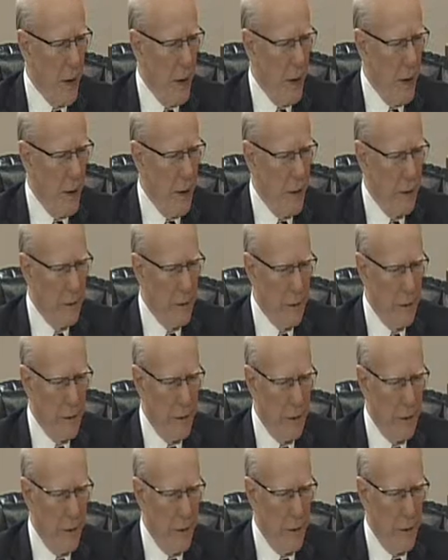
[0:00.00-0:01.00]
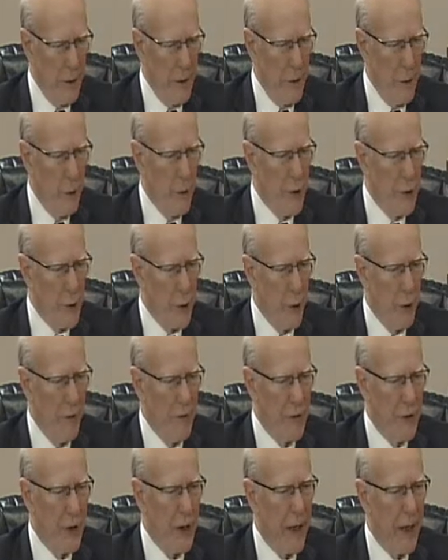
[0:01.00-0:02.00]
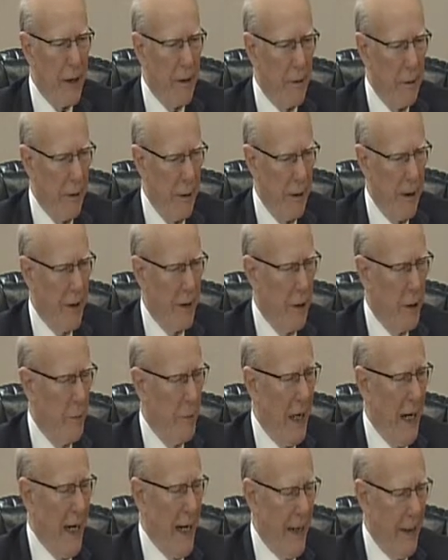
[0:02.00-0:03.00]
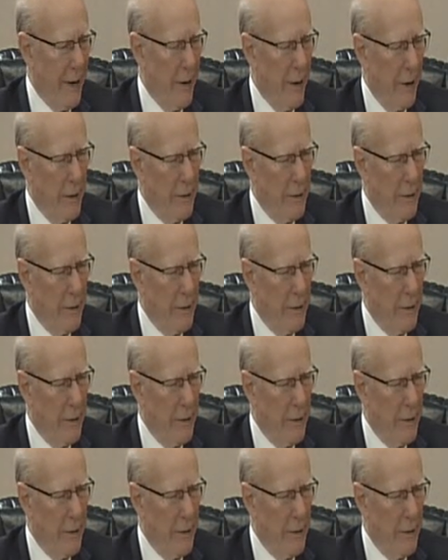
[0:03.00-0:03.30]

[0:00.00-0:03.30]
you were sort of second in command.